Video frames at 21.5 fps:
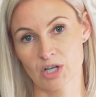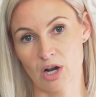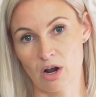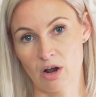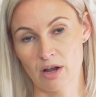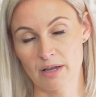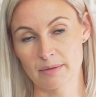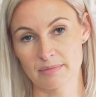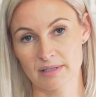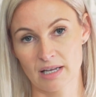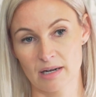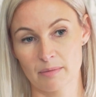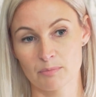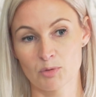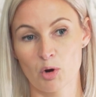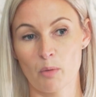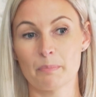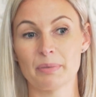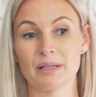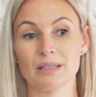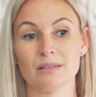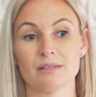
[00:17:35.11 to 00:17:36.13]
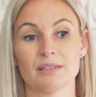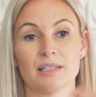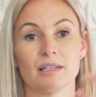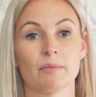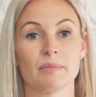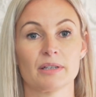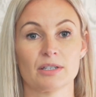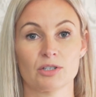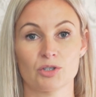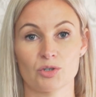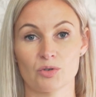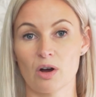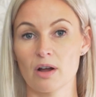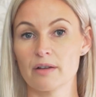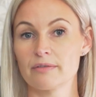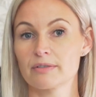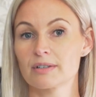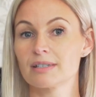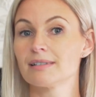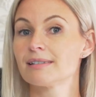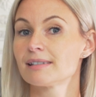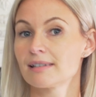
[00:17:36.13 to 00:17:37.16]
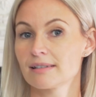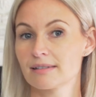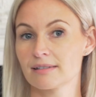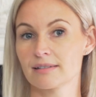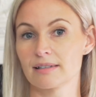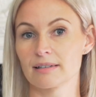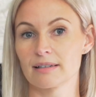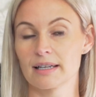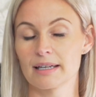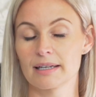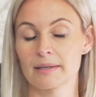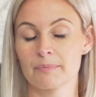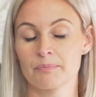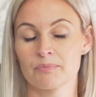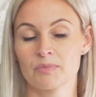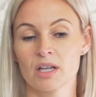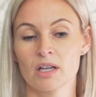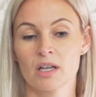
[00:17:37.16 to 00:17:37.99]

times and I'm not building up this drive consistently.